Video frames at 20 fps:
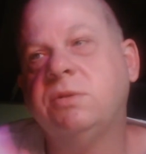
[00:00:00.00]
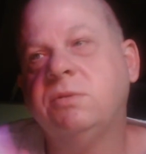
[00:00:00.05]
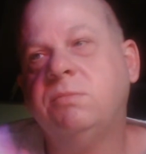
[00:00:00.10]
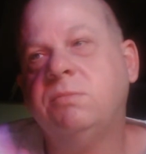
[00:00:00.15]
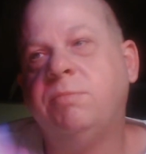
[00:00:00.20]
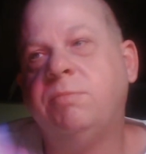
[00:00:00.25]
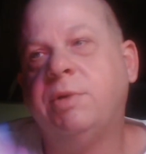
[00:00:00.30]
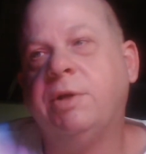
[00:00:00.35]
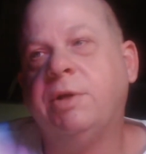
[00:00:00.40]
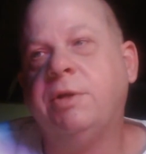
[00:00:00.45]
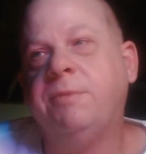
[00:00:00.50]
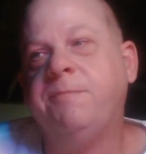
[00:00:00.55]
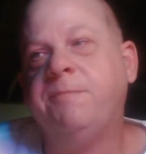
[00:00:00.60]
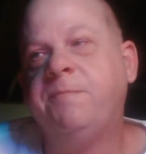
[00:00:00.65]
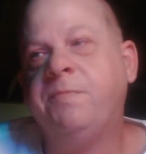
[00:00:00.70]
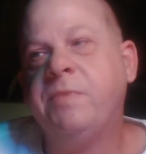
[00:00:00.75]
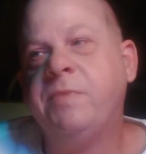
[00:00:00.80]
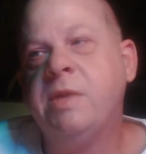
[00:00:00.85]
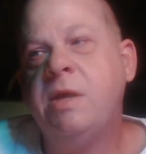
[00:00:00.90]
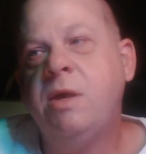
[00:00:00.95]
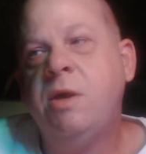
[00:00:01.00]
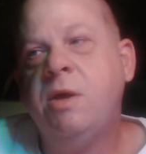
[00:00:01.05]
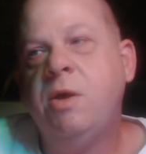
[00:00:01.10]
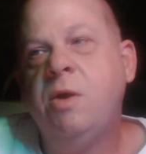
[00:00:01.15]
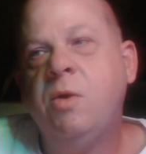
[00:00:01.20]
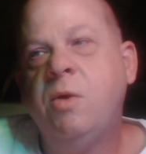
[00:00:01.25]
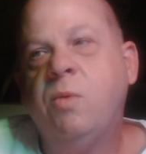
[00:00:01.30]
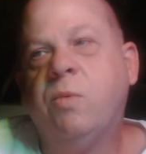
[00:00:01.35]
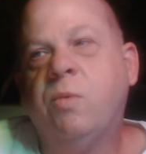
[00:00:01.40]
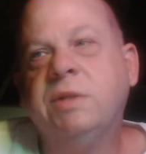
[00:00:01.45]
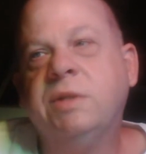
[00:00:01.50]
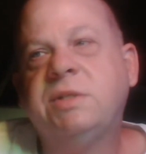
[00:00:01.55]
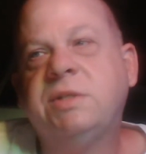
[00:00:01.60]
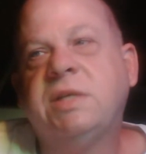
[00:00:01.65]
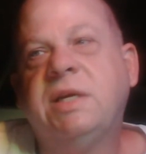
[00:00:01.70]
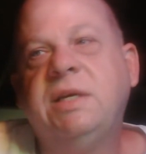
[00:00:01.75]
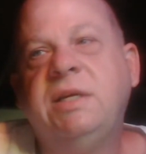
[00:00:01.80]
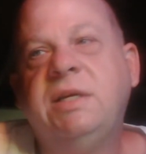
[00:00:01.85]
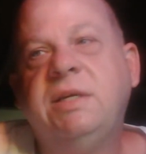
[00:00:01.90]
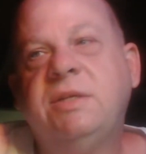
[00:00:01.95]
But once
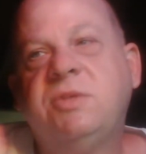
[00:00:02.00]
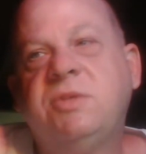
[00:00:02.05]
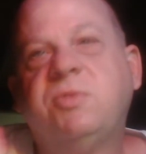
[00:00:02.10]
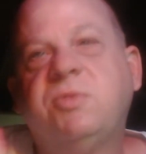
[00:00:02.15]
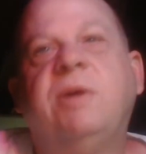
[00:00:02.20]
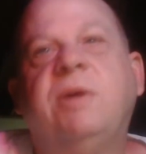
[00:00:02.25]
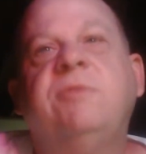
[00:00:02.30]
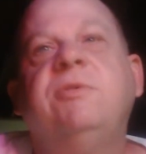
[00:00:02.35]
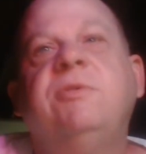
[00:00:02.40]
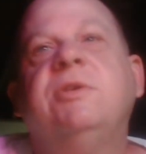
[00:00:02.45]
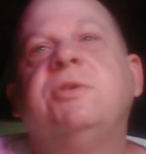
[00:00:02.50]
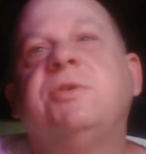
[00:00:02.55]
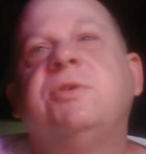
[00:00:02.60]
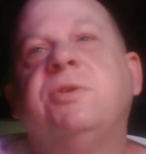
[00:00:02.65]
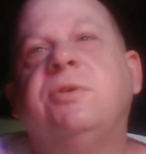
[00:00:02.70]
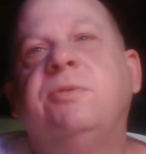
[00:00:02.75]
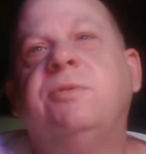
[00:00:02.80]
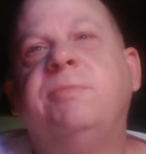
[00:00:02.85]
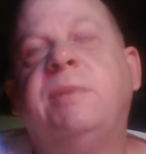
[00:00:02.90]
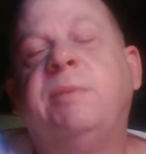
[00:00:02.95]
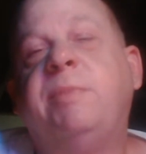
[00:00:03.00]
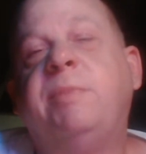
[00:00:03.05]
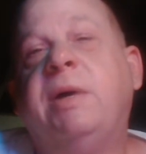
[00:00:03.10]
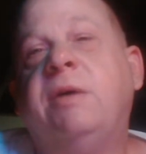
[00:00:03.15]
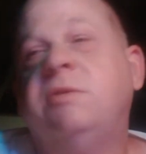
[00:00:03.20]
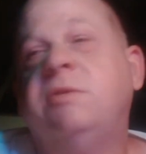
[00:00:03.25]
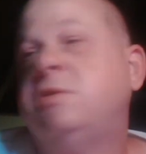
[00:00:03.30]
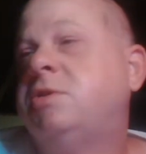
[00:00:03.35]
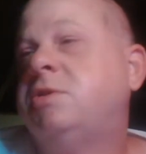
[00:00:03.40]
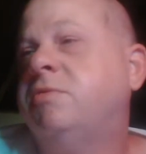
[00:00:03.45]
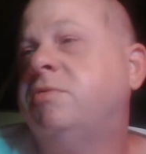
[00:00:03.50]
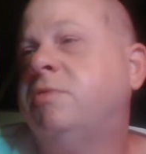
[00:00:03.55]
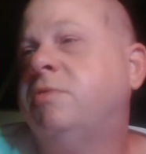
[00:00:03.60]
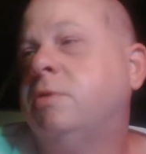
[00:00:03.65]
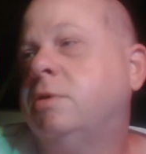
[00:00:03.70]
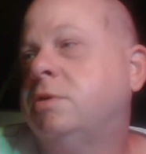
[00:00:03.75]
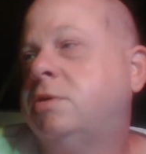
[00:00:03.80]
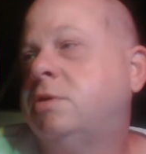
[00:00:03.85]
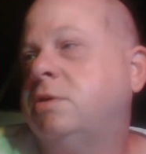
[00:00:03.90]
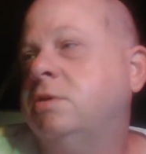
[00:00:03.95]
I hit 12 years old, my parents
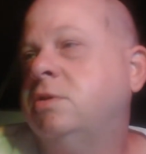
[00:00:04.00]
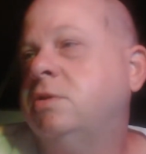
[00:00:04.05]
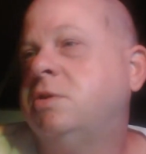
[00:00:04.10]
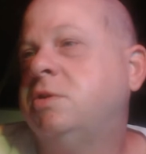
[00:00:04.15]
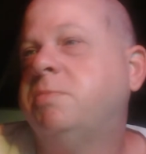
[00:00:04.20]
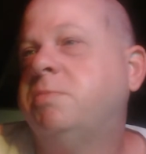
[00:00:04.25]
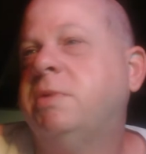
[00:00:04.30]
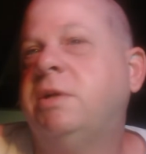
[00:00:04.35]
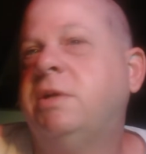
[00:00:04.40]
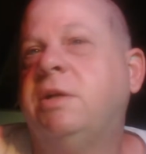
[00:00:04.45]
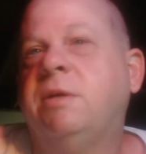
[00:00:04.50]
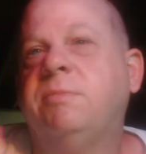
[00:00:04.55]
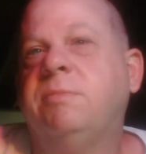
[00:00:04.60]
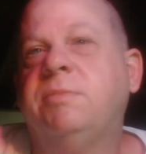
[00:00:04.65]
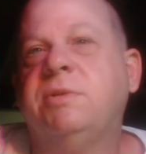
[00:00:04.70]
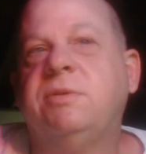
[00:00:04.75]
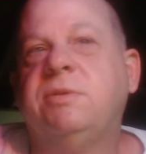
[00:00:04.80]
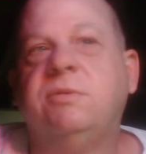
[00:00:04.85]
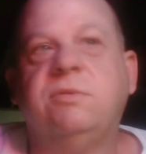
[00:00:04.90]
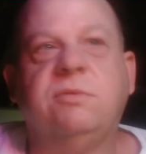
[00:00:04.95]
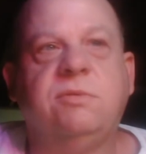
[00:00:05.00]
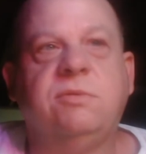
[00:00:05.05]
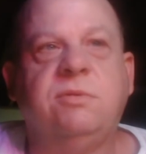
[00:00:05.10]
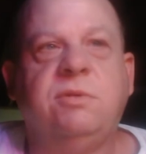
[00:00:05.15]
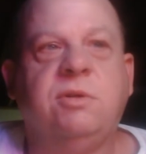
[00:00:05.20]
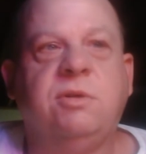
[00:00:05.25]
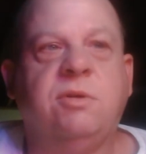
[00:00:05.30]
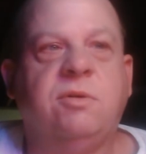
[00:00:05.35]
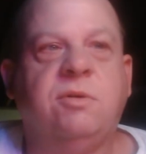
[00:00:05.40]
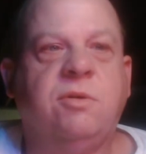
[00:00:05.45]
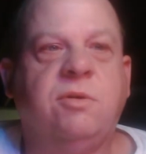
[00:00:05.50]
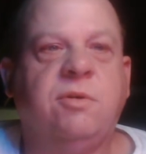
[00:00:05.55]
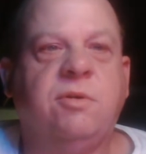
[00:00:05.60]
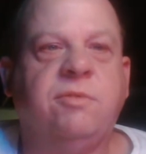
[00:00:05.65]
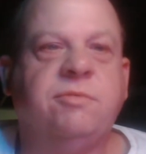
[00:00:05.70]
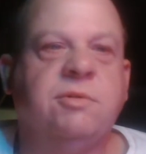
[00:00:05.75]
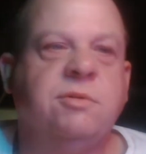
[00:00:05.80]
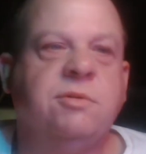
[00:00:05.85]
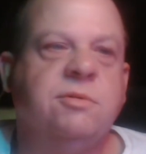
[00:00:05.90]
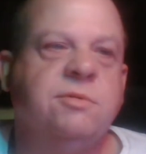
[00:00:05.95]
divorced and split up,
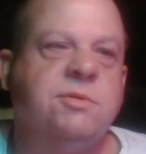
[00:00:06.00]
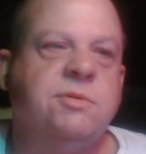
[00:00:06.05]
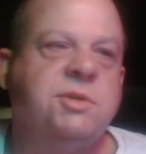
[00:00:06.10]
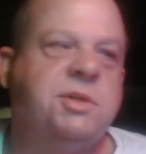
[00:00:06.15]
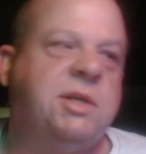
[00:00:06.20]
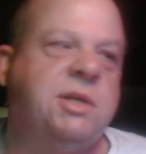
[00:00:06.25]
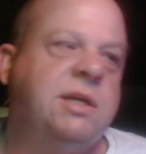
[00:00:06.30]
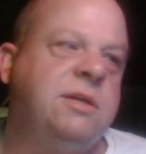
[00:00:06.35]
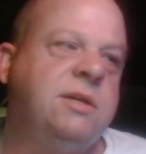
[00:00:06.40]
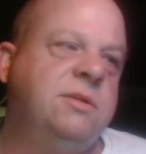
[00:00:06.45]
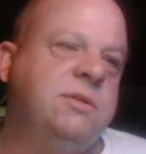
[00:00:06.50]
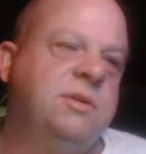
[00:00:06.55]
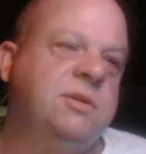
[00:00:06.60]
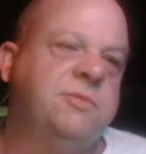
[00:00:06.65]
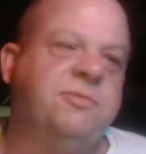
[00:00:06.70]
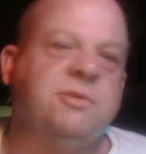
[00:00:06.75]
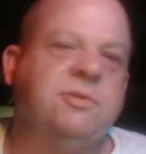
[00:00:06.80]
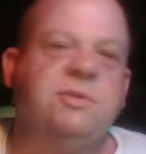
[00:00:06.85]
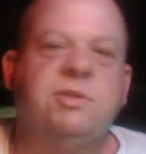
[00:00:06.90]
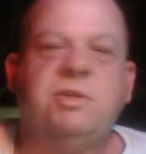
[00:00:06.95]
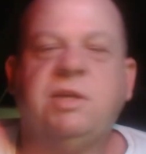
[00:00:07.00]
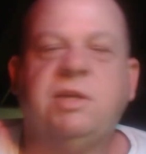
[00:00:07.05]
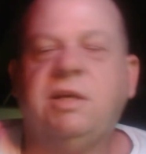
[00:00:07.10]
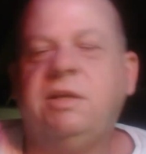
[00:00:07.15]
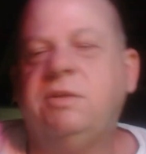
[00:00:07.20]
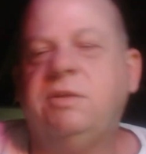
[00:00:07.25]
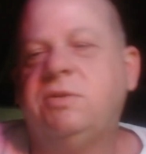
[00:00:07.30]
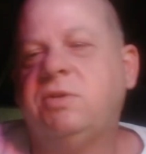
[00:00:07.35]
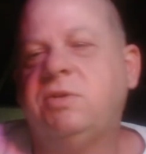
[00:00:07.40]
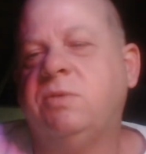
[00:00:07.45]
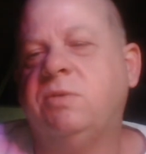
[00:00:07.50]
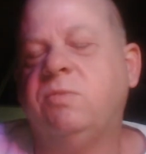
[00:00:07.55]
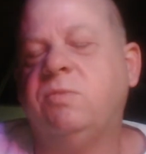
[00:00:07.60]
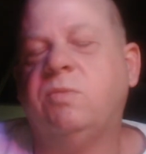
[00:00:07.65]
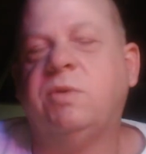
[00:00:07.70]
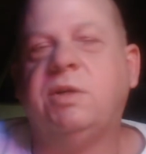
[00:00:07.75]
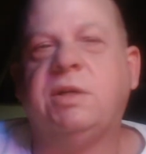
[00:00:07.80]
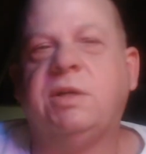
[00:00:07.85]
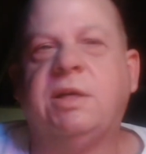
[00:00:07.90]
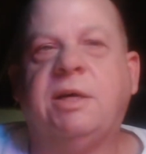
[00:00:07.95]
over different states and
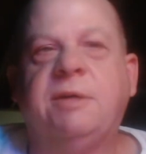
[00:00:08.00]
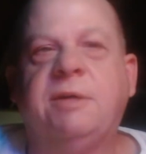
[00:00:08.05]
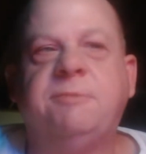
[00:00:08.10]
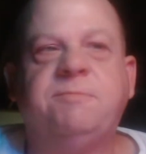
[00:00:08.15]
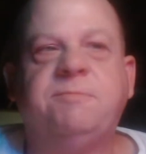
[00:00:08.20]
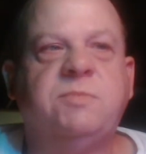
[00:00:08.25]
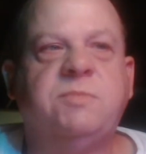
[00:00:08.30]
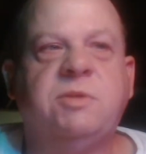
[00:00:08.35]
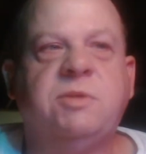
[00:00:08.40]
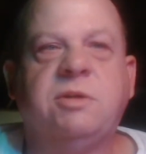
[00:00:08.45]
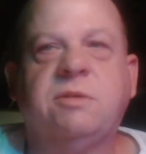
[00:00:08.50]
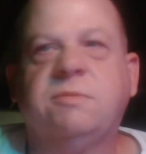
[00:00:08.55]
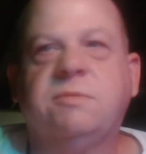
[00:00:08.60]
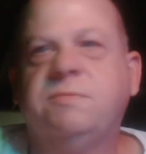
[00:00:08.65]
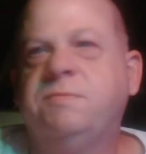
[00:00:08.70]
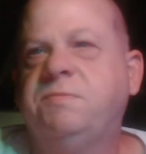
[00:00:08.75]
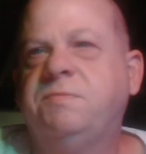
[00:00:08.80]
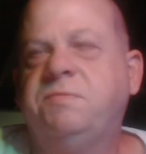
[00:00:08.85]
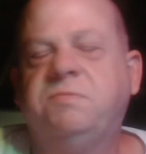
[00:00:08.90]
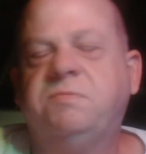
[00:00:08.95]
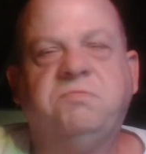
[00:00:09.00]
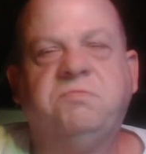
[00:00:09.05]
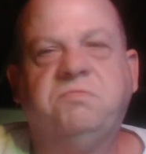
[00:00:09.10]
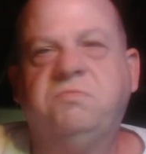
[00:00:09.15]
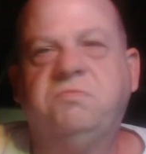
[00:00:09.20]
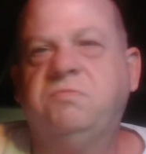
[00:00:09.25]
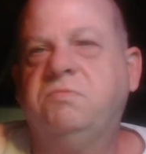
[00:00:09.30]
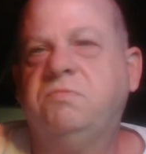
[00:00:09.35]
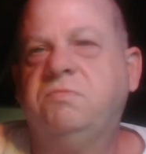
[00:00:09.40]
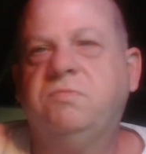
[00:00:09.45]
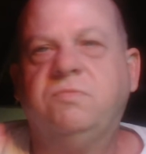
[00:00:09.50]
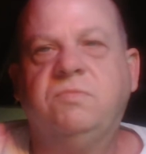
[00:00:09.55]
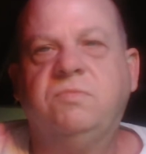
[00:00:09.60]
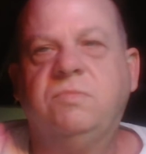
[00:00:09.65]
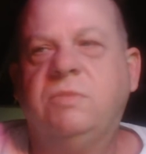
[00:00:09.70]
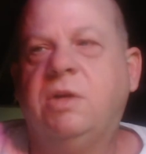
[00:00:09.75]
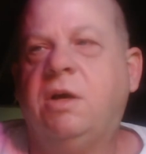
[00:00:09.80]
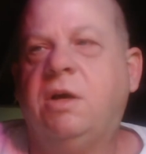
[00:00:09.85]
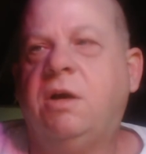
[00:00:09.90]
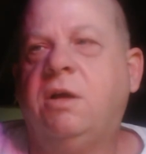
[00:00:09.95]
whatnot. Look,
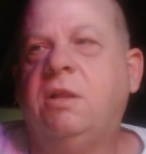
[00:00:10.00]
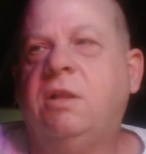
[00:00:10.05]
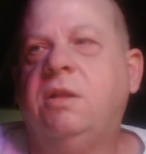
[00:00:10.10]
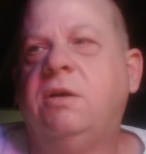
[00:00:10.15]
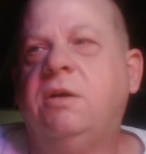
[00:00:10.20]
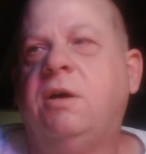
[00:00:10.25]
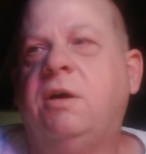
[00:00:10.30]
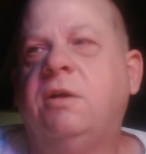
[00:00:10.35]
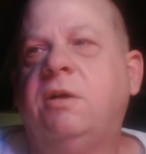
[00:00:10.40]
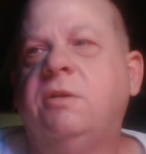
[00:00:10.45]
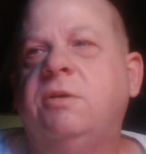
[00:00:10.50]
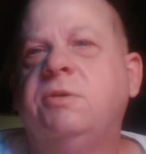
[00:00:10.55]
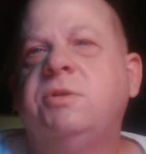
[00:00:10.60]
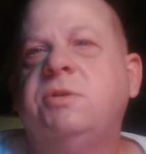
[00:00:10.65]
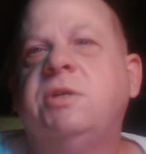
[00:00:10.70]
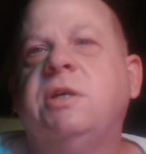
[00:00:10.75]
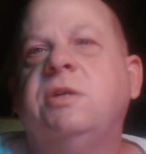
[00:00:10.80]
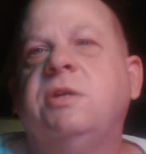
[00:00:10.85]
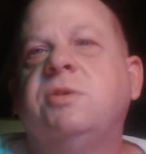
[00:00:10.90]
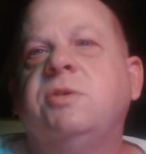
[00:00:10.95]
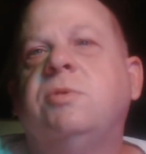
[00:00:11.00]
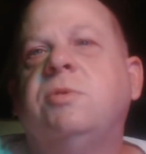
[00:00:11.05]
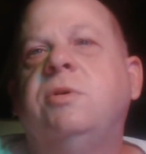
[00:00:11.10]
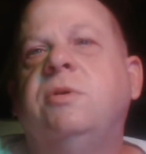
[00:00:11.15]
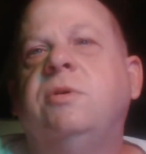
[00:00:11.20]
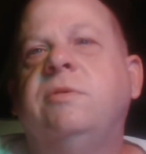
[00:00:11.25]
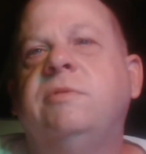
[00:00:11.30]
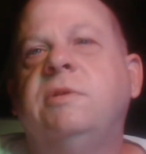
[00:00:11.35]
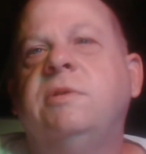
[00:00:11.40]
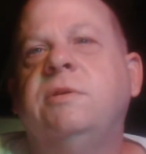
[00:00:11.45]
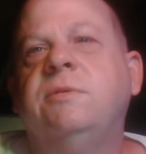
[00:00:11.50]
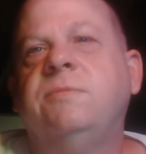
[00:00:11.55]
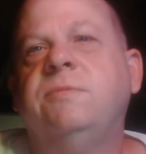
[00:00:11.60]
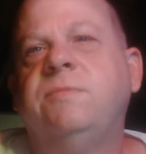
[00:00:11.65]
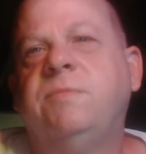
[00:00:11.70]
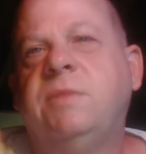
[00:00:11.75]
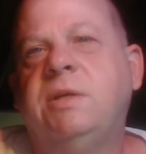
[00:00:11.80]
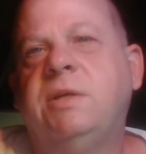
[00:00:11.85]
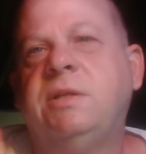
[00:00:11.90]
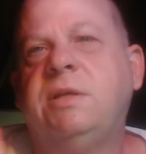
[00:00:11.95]
all those days were over
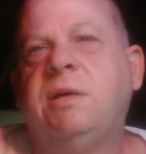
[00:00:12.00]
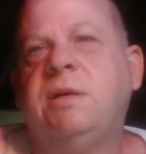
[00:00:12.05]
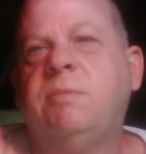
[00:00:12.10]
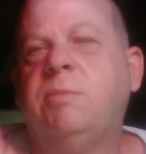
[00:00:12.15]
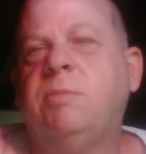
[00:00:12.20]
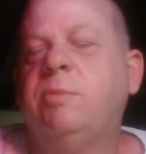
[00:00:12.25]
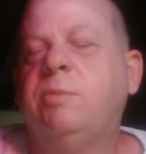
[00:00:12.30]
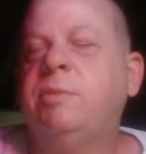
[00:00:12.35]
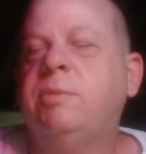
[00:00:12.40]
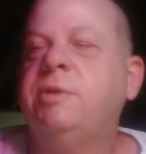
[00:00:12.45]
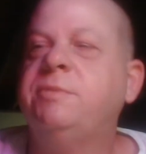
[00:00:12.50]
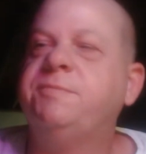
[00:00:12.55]
at that moment.